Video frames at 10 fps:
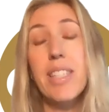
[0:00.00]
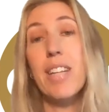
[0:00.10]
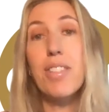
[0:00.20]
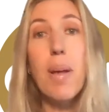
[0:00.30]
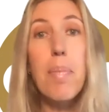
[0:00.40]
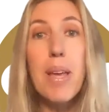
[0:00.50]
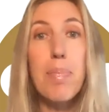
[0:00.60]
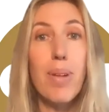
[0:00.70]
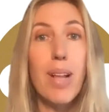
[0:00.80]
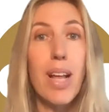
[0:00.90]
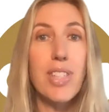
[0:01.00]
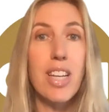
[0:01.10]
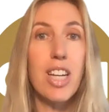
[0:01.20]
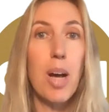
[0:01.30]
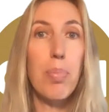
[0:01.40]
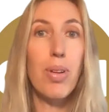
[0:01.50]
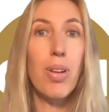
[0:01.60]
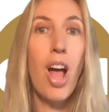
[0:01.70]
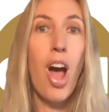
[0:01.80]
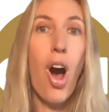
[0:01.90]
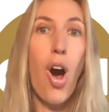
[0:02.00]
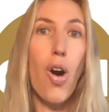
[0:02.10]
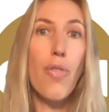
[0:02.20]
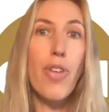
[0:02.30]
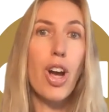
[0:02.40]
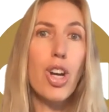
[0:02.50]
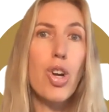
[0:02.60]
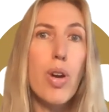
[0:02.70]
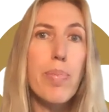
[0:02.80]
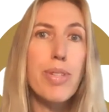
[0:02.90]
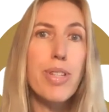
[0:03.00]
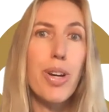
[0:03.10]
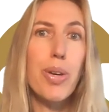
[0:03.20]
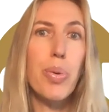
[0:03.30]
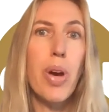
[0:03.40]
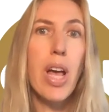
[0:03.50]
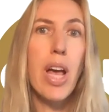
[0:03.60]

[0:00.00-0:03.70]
Now, some people, I've seen a couple of crypto